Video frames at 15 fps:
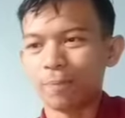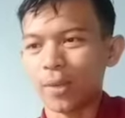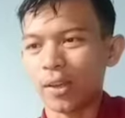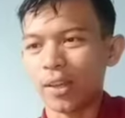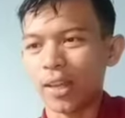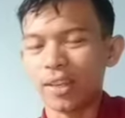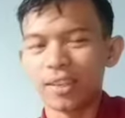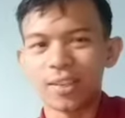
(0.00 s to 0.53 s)

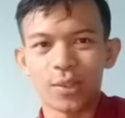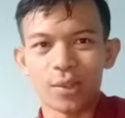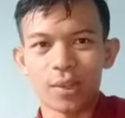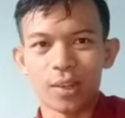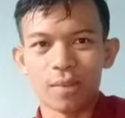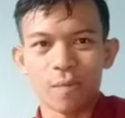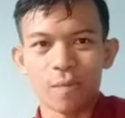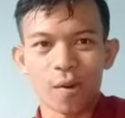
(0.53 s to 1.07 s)
Okay, this is
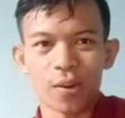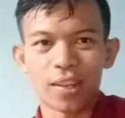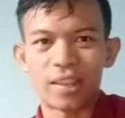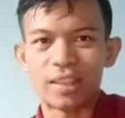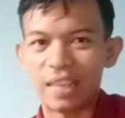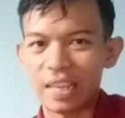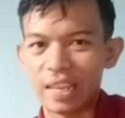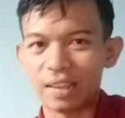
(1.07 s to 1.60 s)
the
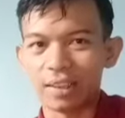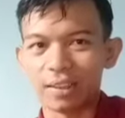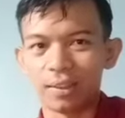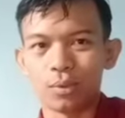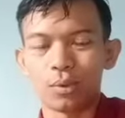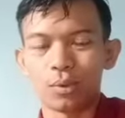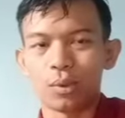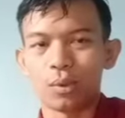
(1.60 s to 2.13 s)
important
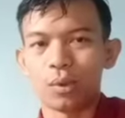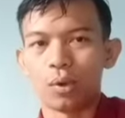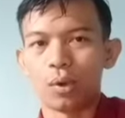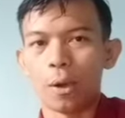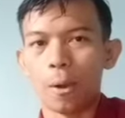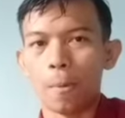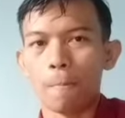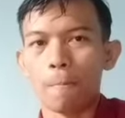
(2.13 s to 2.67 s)
thing to